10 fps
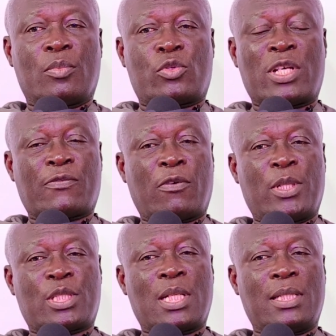
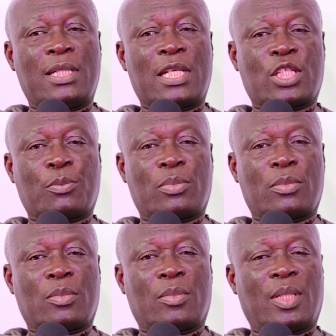transformational leadership
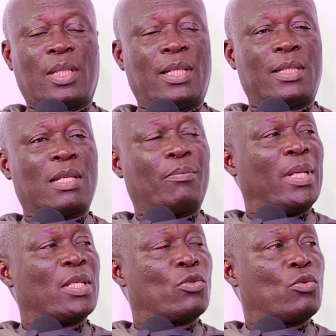is the
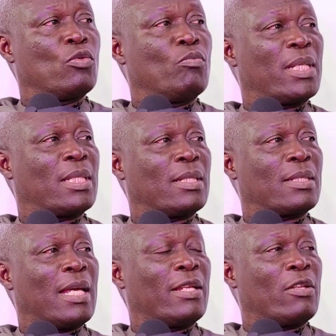best two
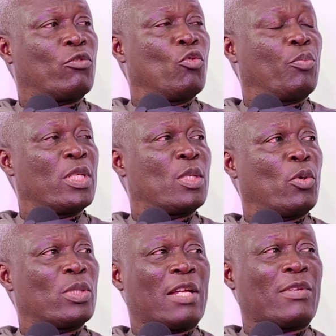methods and the two
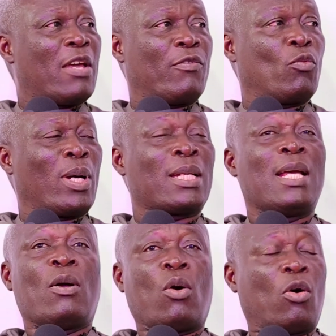principles that
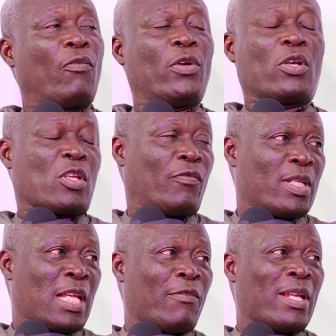all
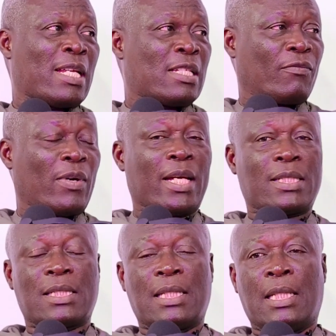philosophers have identified.